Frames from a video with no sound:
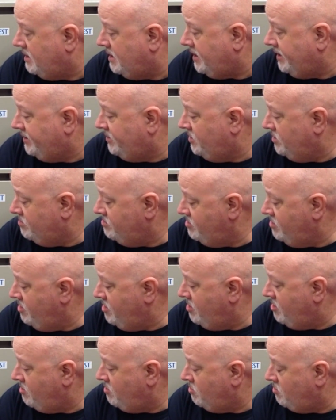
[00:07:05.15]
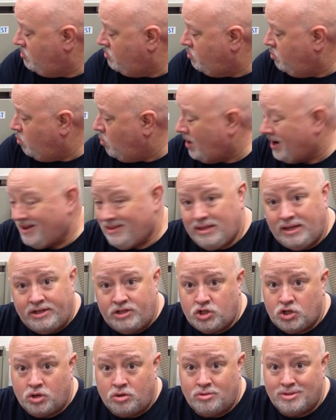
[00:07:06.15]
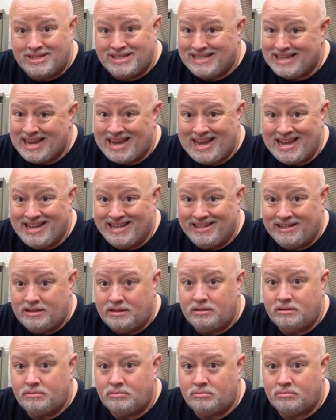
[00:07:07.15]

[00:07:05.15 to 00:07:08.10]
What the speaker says: I don't know why they chose tan.